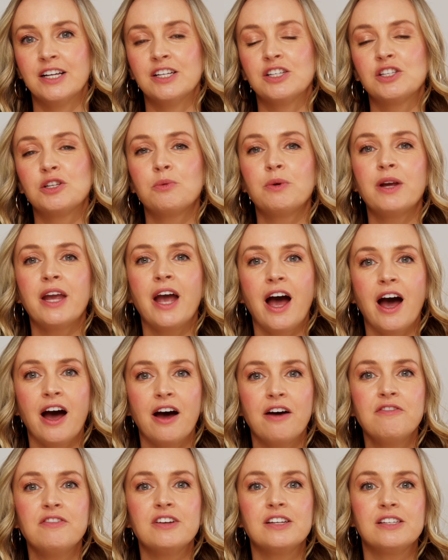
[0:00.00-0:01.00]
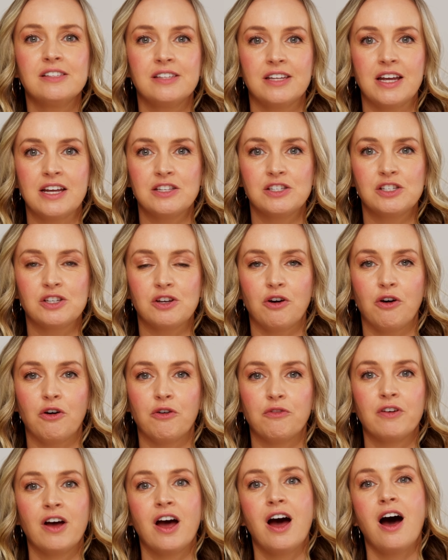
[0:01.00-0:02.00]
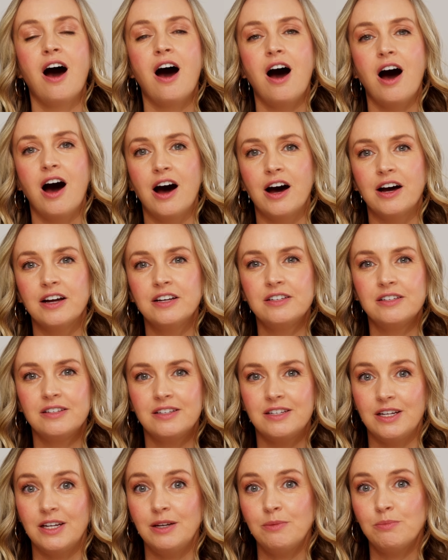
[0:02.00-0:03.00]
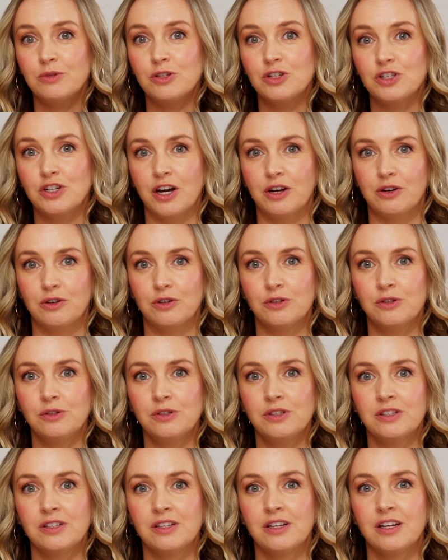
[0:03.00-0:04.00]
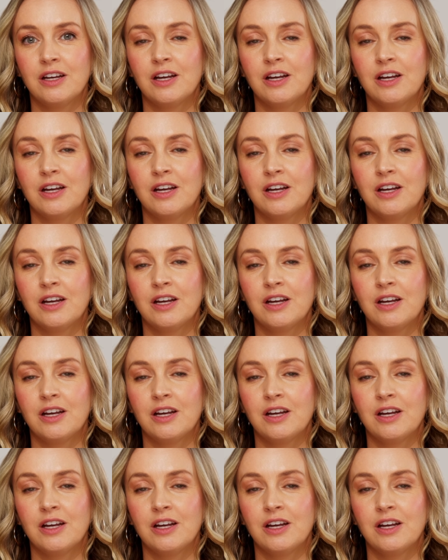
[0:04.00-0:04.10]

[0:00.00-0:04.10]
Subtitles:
So we have a sense of hard, deep shadows,